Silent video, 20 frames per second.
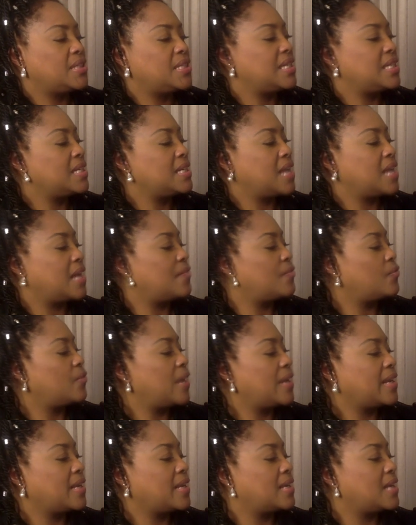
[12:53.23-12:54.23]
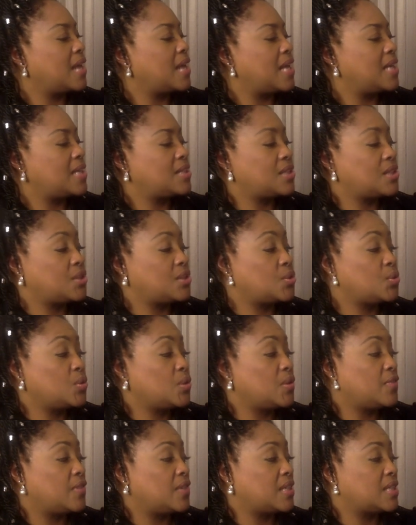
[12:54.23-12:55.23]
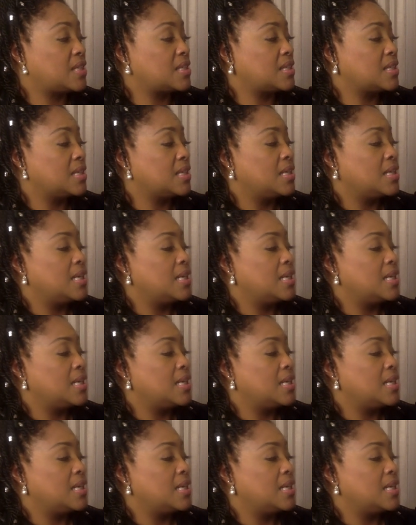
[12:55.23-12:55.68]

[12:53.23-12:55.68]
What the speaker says: did not recognize the two of us.